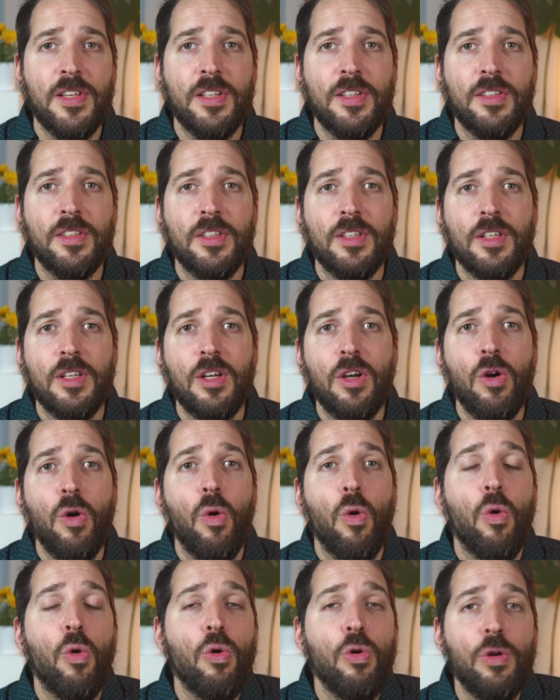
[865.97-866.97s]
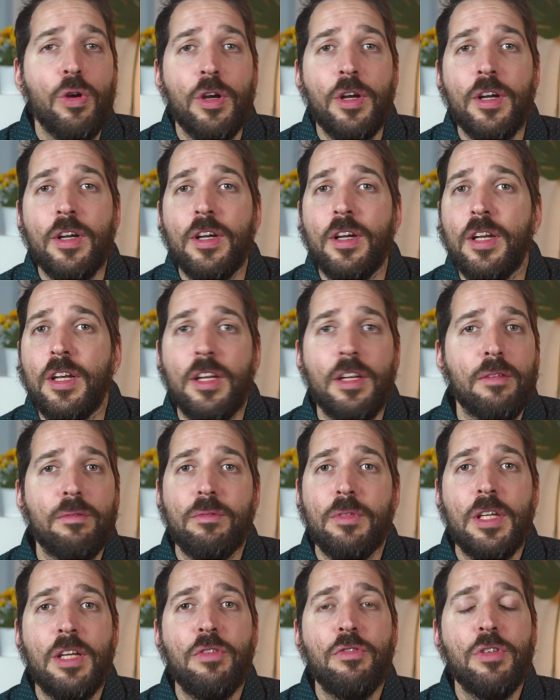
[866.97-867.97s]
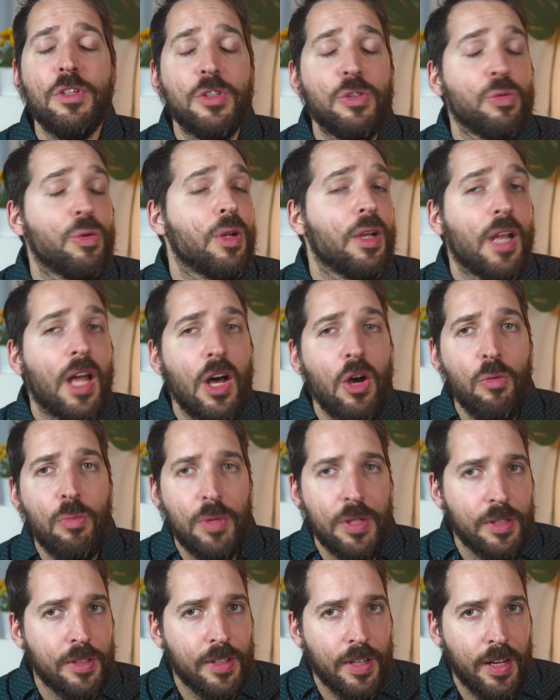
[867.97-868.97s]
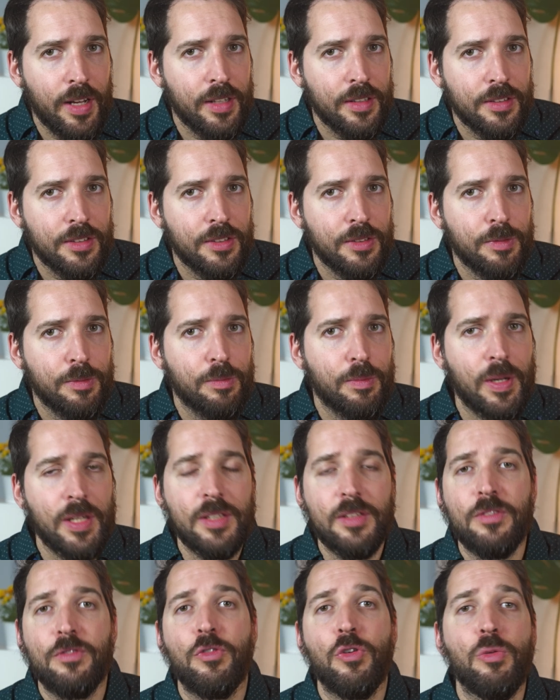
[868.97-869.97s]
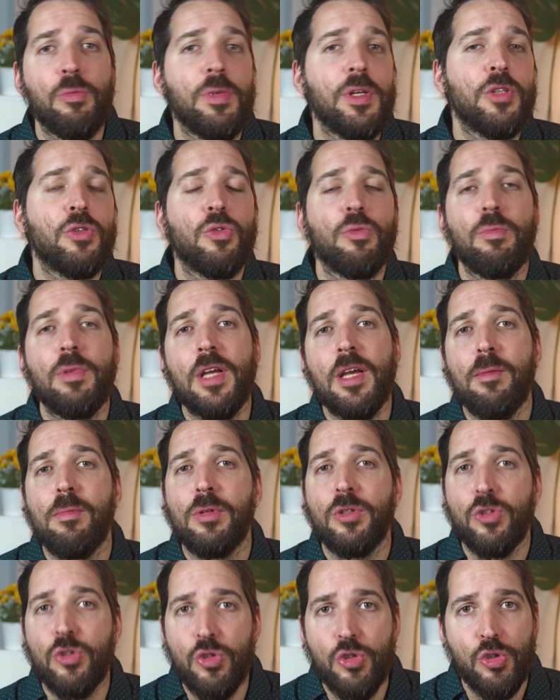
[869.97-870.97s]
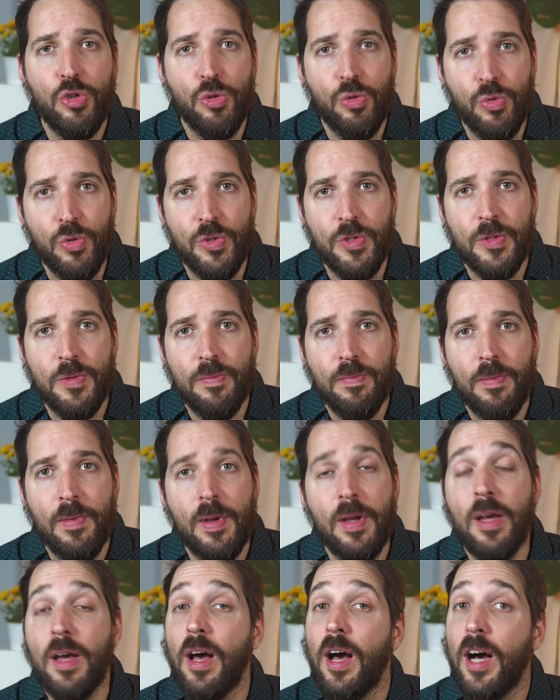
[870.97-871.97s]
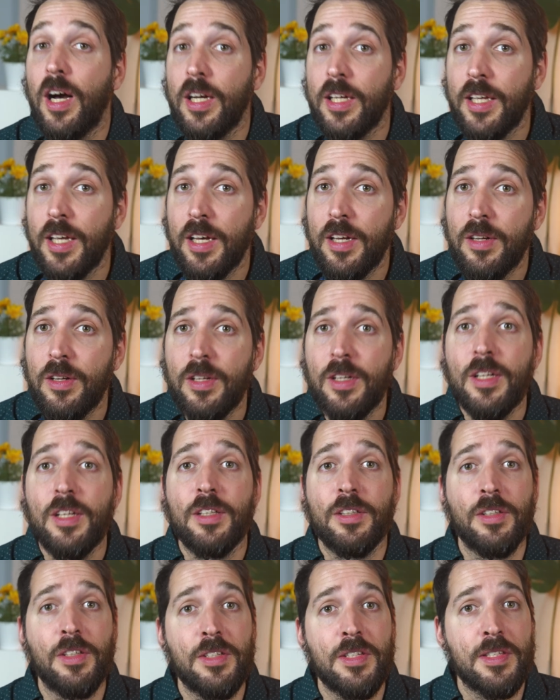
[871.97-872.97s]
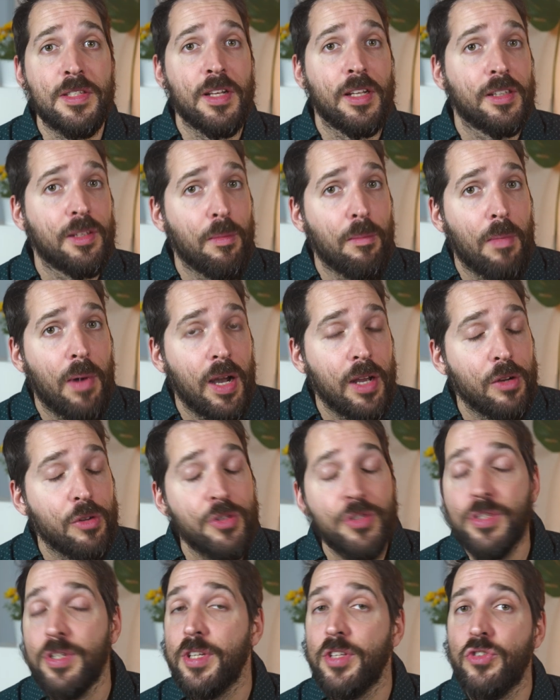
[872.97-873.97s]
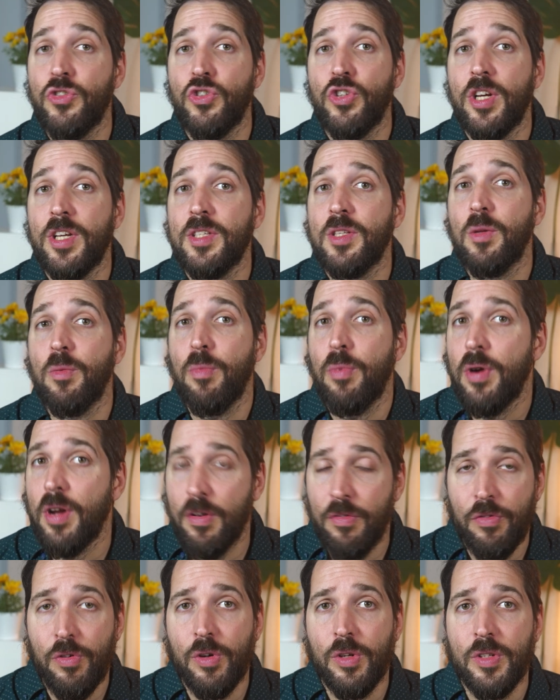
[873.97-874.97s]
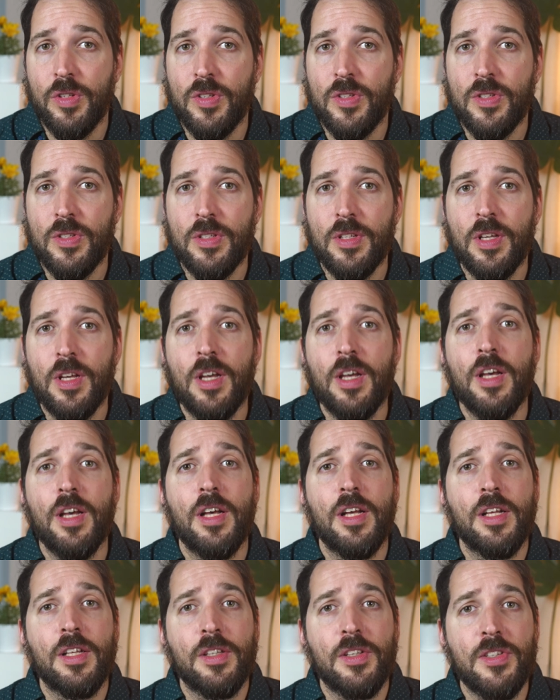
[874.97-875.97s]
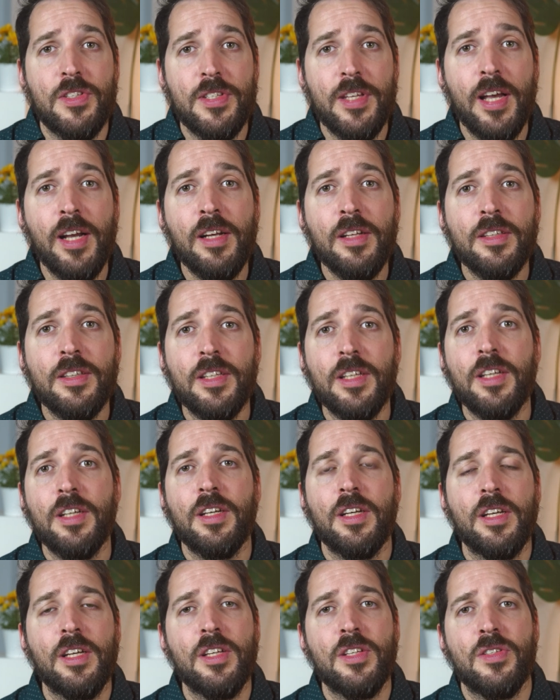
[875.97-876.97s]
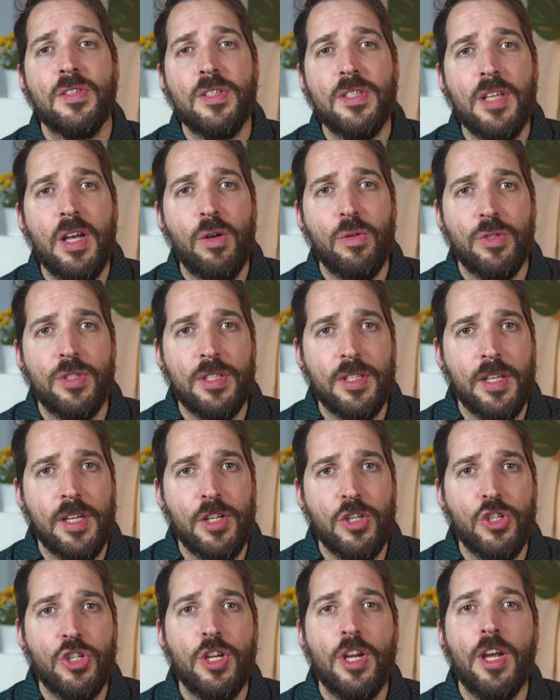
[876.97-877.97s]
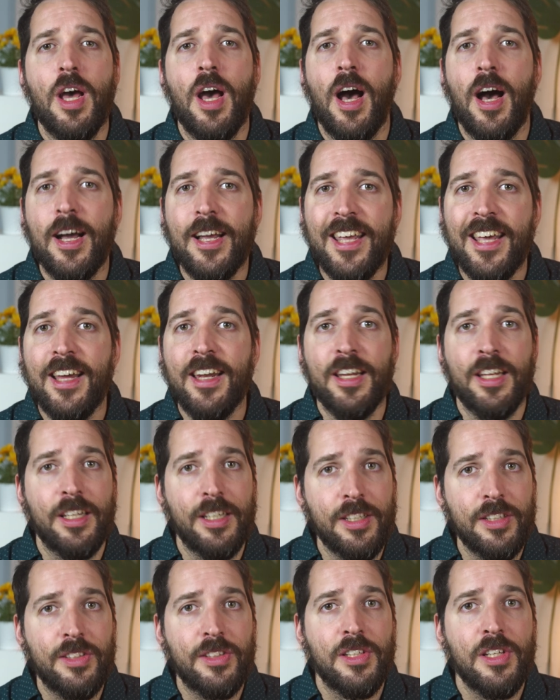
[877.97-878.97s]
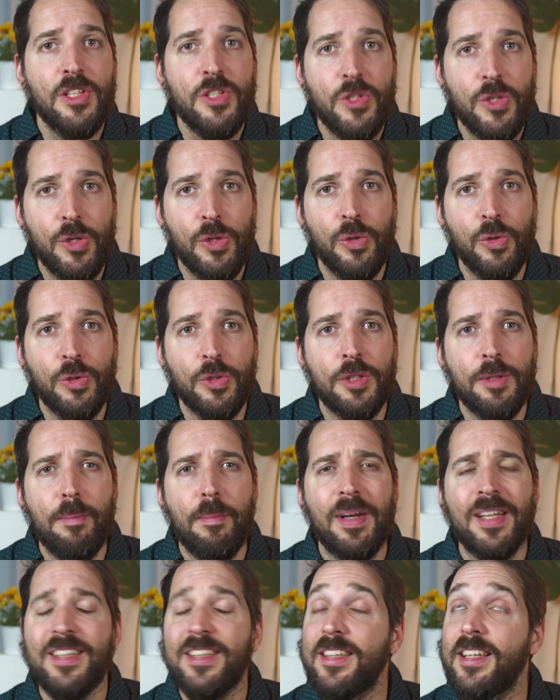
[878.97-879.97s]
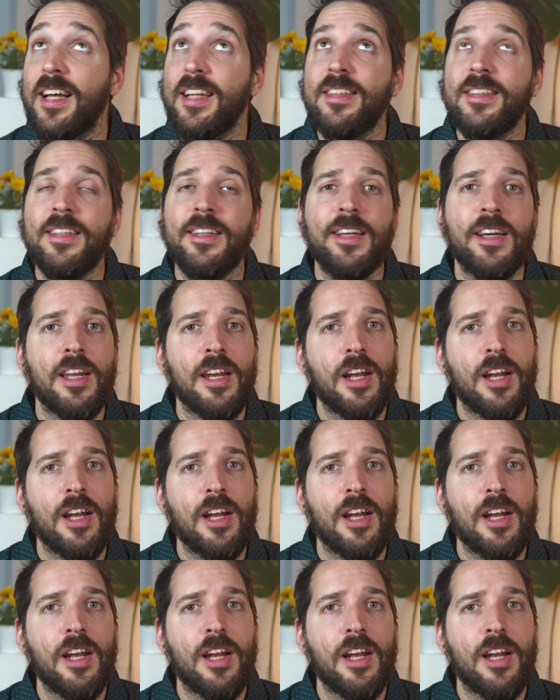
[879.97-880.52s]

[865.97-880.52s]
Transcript: it, or even to allow me that, but for me to be able to choose. Again, this is not a minus, it's just a preference. The second thing is soundstage. Again, it is good, but nothing